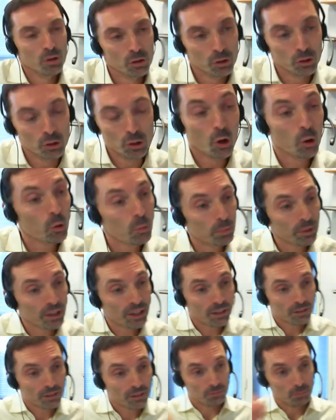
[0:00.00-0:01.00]
No,
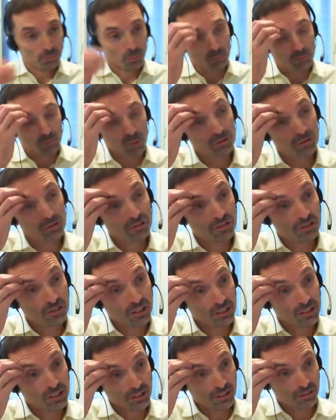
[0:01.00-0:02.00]
because most
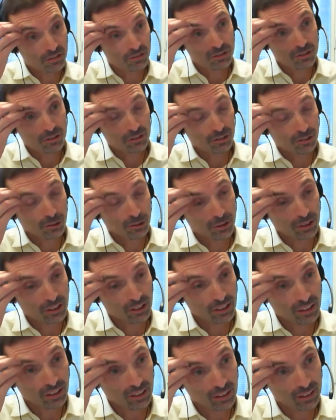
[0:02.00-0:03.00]
studies just look at
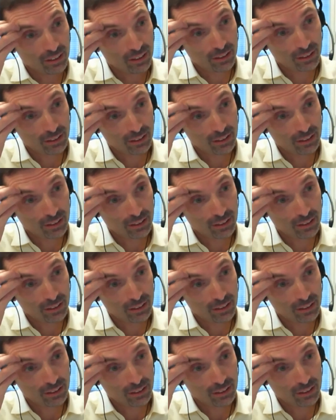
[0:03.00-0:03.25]
a